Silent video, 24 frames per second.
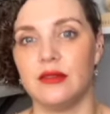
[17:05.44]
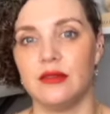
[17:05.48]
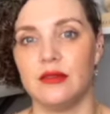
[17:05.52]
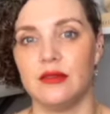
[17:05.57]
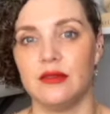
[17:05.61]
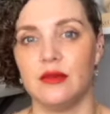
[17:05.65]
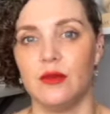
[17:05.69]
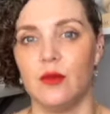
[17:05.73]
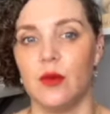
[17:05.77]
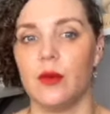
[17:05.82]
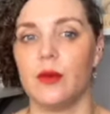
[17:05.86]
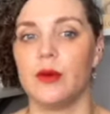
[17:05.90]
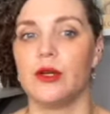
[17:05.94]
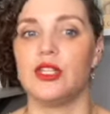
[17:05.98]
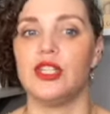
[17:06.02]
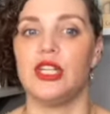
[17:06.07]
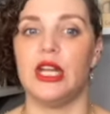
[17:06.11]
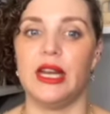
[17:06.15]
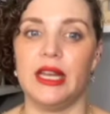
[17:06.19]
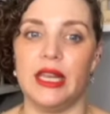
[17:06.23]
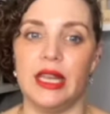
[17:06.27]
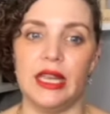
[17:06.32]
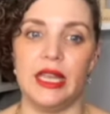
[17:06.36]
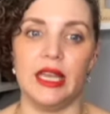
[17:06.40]
where we're
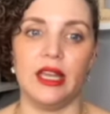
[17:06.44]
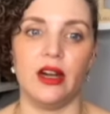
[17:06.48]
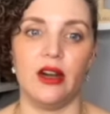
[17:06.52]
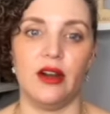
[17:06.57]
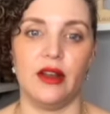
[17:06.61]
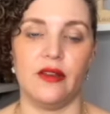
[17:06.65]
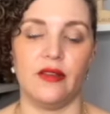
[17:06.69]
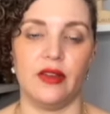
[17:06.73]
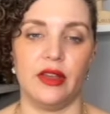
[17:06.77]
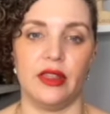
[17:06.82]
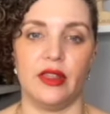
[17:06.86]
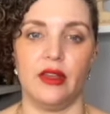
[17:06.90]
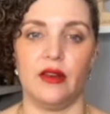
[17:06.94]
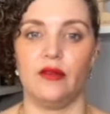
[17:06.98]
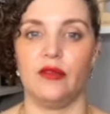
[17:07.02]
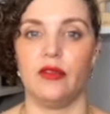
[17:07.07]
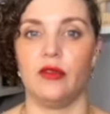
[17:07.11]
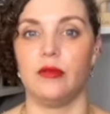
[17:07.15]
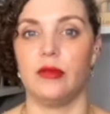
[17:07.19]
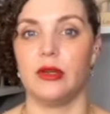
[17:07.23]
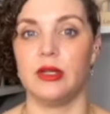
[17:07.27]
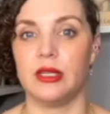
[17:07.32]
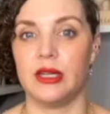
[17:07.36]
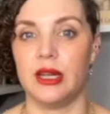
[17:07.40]
checking in on everything
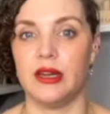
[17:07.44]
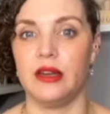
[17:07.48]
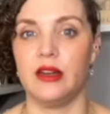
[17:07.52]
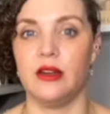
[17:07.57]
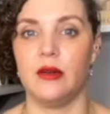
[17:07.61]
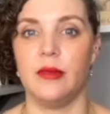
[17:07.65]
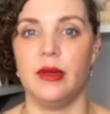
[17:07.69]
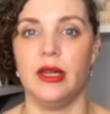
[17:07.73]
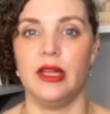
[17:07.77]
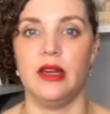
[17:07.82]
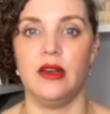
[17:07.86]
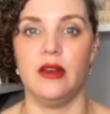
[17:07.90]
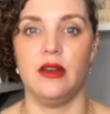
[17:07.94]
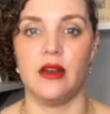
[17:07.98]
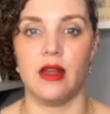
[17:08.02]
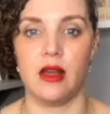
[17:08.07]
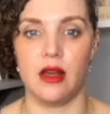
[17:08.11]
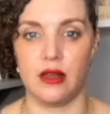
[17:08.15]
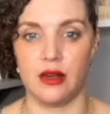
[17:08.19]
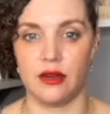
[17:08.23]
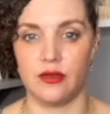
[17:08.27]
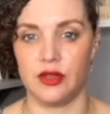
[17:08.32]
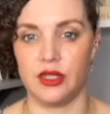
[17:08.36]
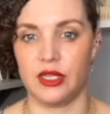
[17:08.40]
from retirement,
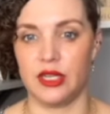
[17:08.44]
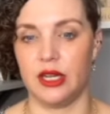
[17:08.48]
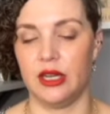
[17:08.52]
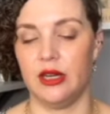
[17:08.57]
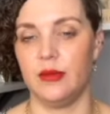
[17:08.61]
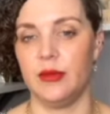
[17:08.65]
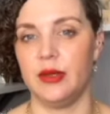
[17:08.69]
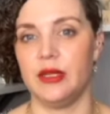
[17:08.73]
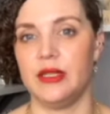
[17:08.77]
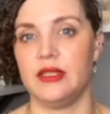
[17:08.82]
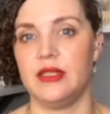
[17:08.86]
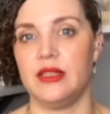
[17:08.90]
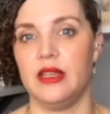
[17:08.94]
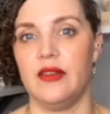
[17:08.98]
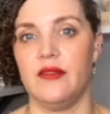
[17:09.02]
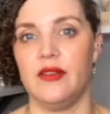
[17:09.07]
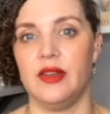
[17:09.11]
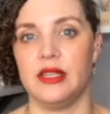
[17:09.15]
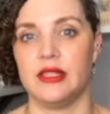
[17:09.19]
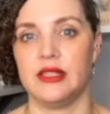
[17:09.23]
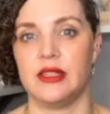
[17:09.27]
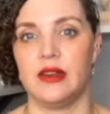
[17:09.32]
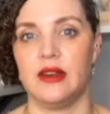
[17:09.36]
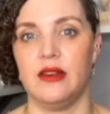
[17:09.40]
non retirement
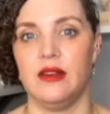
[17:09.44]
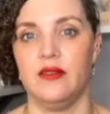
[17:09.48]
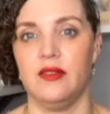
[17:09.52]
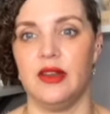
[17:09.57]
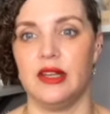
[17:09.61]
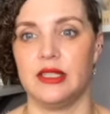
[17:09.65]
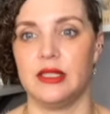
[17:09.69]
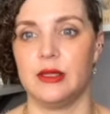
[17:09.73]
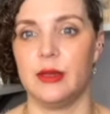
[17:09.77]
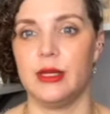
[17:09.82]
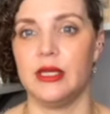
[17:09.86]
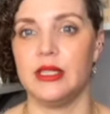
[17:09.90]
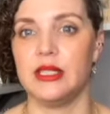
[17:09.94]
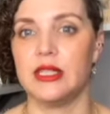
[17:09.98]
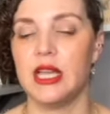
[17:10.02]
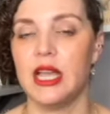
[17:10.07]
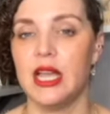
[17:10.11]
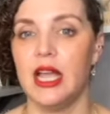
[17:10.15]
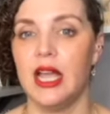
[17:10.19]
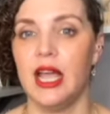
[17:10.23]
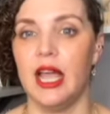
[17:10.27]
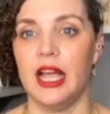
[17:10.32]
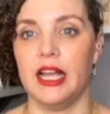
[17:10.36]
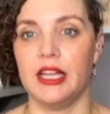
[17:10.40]
savings, and investments,
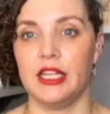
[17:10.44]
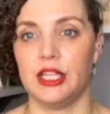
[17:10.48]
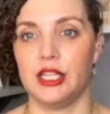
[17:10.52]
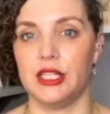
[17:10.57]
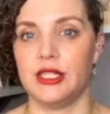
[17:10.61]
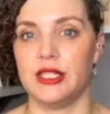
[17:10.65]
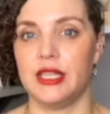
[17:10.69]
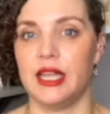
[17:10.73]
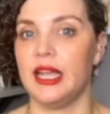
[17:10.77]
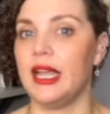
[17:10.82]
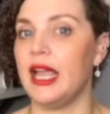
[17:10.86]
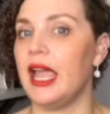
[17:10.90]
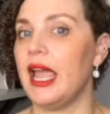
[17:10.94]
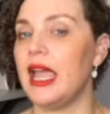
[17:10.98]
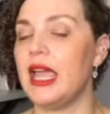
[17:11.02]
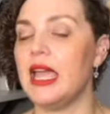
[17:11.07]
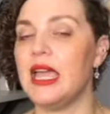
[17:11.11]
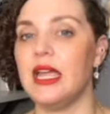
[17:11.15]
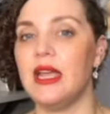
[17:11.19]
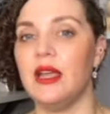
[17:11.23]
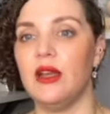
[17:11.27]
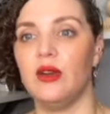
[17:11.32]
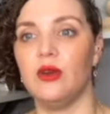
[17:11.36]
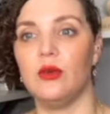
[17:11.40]
and just saying,
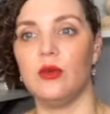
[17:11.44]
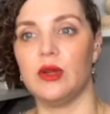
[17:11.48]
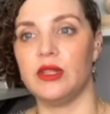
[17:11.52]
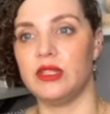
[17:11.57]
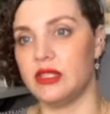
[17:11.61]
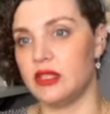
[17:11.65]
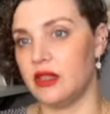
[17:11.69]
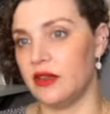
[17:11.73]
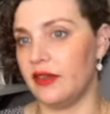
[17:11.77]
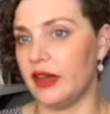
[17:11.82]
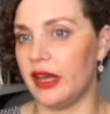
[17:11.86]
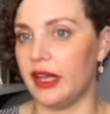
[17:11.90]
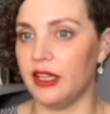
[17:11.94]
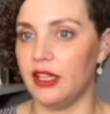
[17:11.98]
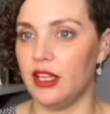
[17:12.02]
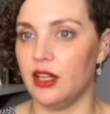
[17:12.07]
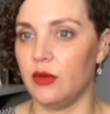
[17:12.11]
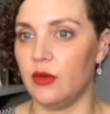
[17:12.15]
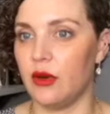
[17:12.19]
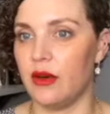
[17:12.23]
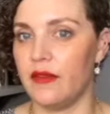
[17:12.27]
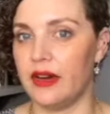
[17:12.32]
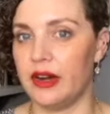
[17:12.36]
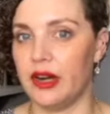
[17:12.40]
hey, what's the
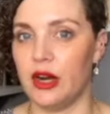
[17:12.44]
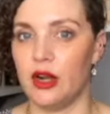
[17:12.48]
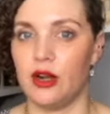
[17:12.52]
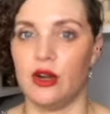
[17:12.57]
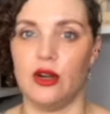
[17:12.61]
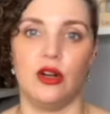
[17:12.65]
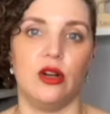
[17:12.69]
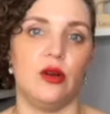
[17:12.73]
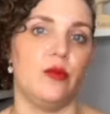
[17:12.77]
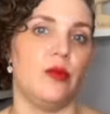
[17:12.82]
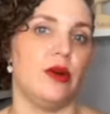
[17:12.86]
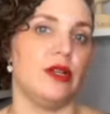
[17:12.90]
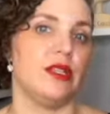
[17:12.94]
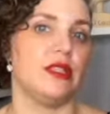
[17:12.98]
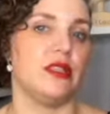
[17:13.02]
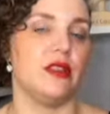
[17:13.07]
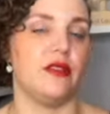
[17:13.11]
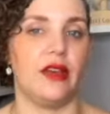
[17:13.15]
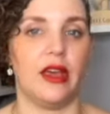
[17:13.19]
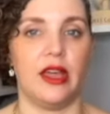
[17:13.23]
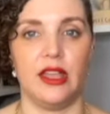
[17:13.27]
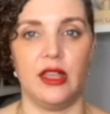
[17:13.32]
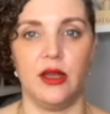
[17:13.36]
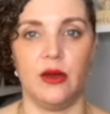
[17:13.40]
value of our home? What's the
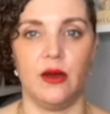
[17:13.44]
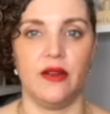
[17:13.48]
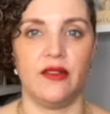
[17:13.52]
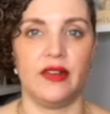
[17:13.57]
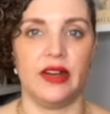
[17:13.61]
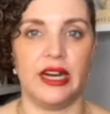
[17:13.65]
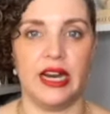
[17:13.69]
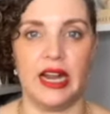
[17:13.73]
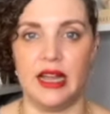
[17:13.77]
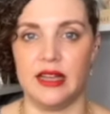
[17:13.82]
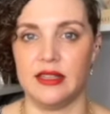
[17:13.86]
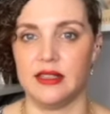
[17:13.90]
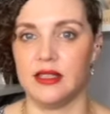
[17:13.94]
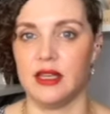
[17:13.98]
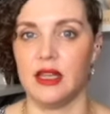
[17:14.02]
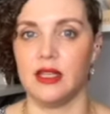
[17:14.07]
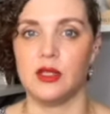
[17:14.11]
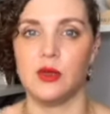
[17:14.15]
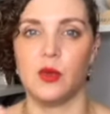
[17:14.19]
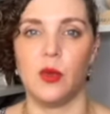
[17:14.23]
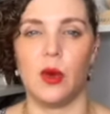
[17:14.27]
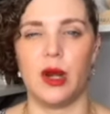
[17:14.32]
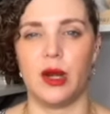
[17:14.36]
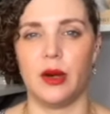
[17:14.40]
value of our
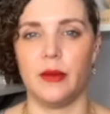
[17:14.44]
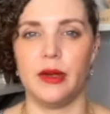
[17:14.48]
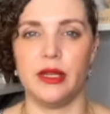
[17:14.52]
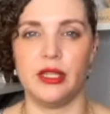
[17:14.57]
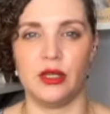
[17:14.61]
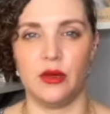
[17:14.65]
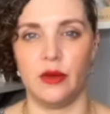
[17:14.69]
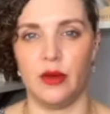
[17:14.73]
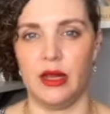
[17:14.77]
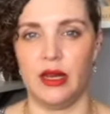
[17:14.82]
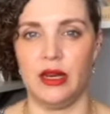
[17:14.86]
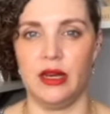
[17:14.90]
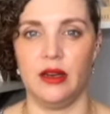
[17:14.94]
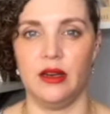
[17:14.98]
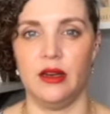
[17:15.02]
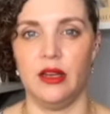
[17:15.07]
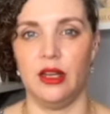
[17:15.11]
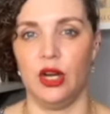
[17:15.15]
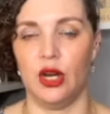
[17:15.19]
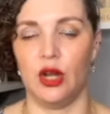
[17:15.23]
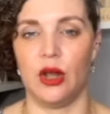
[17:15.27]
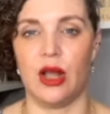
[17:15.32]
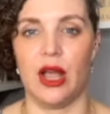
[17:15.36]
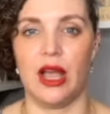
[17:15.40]
assets? What are we doing?
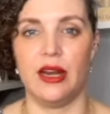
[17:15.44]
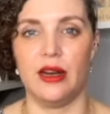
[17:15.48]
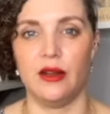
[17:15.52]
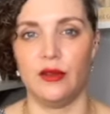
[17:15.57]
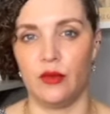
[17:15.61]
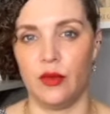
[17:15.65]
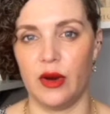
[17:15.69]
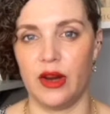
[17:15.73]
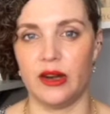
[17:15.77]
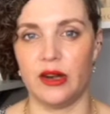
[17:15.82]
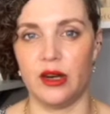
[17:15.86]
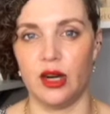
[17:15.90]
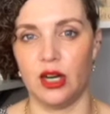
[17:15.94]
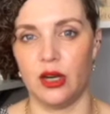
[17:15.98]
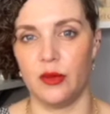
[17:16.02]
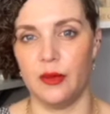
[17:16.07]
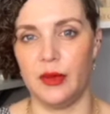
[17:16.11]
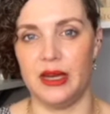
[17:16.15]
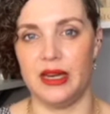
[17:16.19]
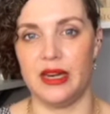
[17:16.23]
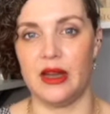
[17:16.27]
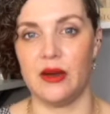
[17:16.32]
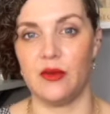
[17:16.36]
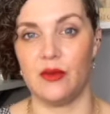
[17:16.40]
You know, kind of where are
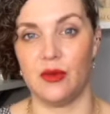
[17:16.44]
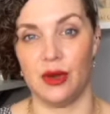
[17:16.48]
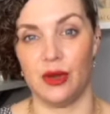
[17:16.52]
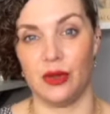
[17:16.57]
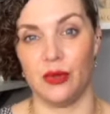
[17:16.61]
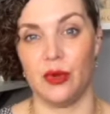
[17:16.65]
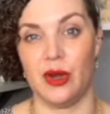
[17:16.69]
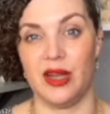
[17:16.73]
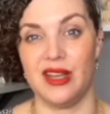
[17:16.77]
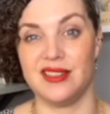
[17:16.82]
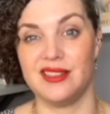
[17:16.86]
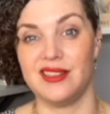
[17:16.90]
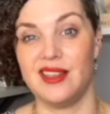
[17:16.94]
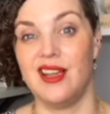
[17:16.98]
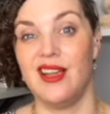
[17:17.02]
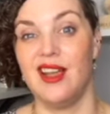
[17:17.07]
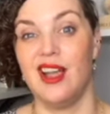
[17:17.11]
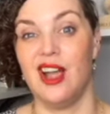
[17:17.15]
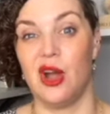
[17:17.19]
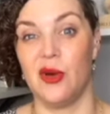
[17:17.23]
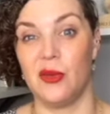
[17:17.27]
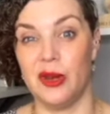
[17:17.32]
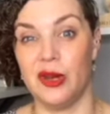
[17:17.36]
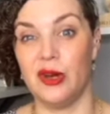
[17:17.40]
we net worth wise?
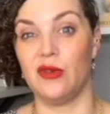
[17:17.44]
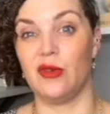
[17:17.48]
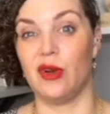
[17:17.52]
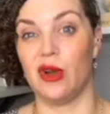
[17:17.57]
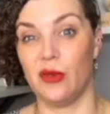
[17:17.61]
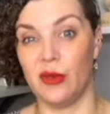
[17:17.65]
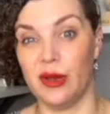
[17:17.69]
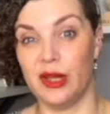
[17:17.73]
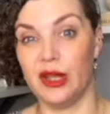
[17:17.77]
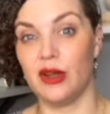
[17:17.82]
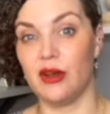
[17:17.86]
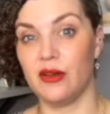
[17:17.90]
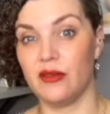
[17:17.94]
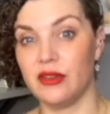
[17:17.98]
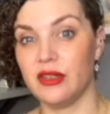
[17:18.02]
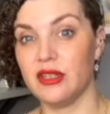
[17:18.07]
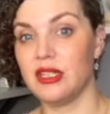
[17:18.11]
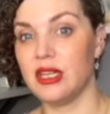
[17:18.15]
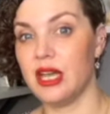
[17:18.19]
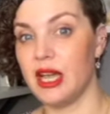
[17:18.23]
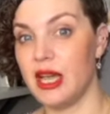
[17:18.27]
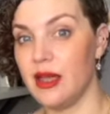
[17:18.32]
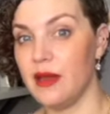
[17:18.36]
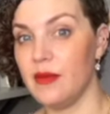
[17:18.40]
Are we growing over
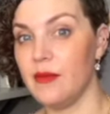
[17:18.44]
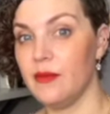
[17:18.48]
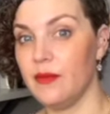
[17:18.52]
time?